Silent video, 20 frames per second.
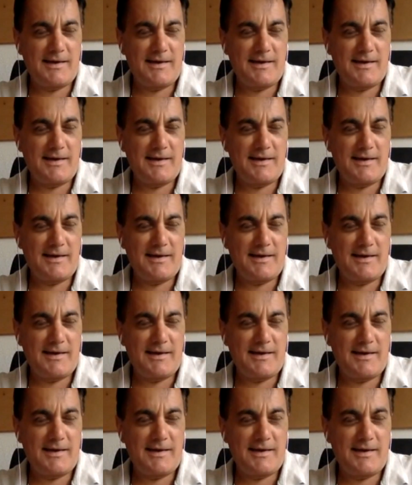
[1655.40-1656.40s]
well he's
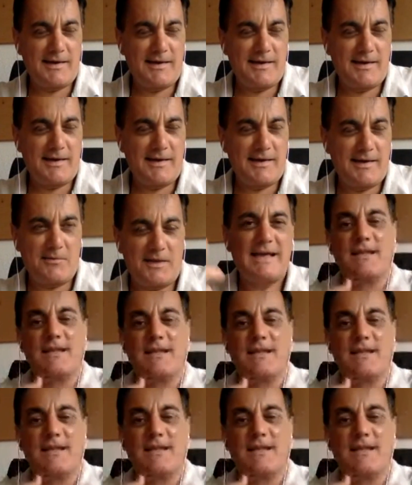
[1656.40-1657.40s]
wondering when we're going
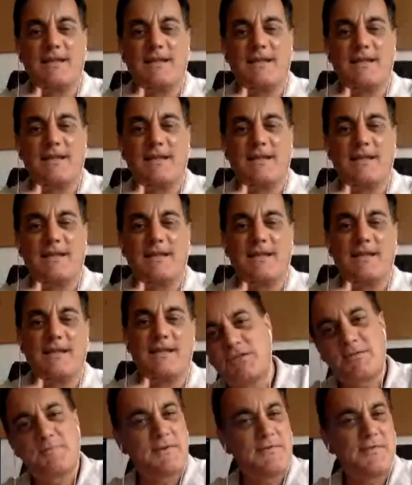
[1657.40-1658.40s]
to
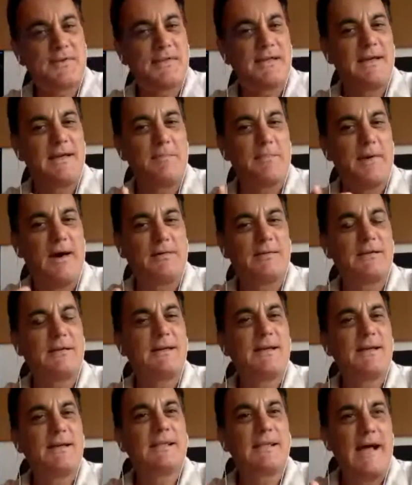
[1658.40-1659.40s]
ask him
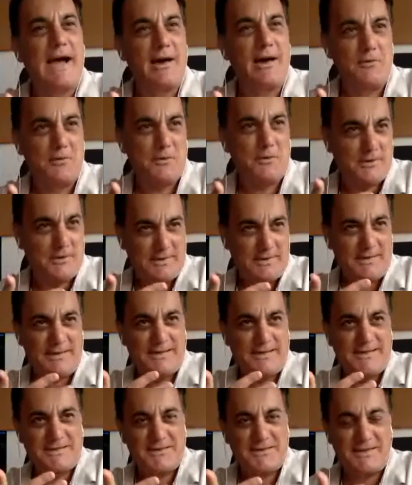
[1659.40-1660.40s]
specifically about cloud.
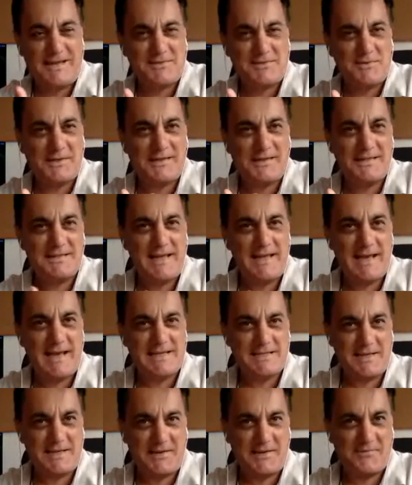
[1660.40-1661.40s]
So that's what he's
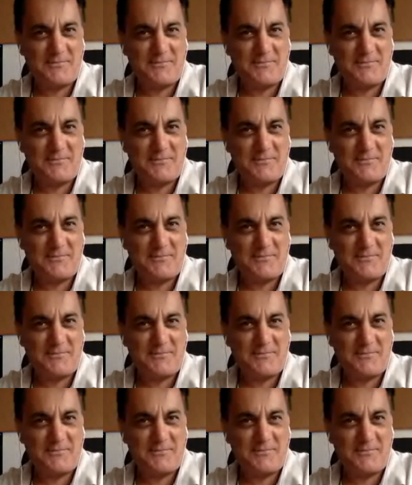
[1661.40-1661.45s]
asking.